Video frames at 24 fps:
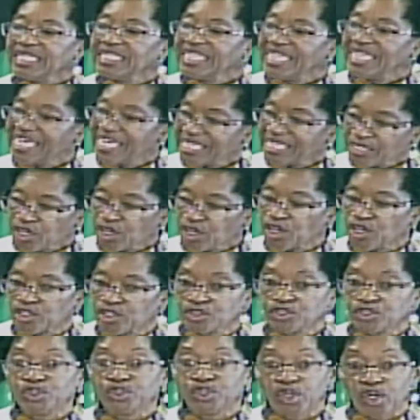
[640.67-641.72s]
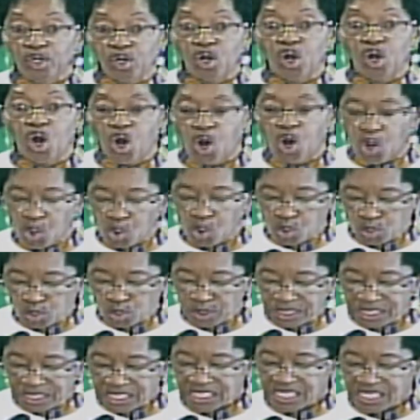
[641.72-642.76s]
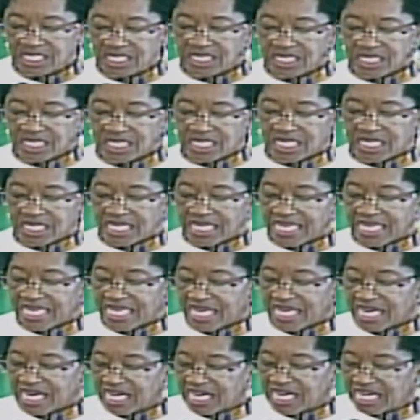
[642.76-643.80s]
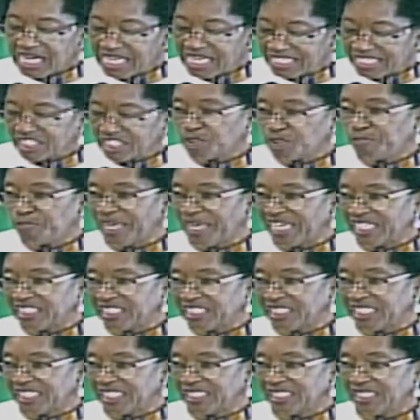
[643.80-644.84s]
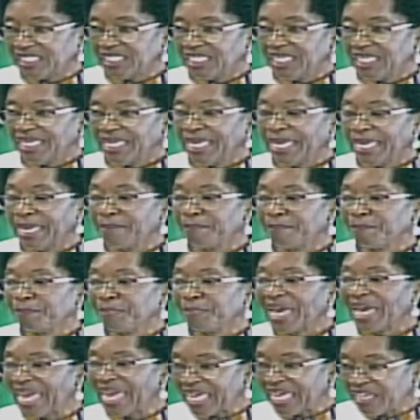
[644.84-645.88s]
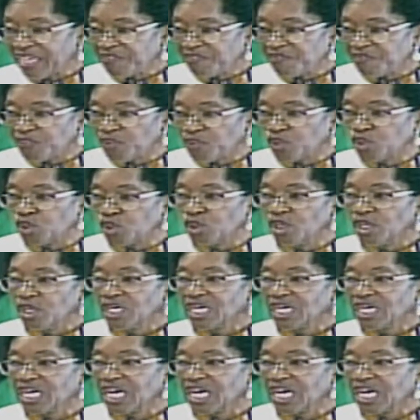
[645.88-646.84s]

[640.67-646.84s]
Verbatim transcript: led her to her own unexpected and painful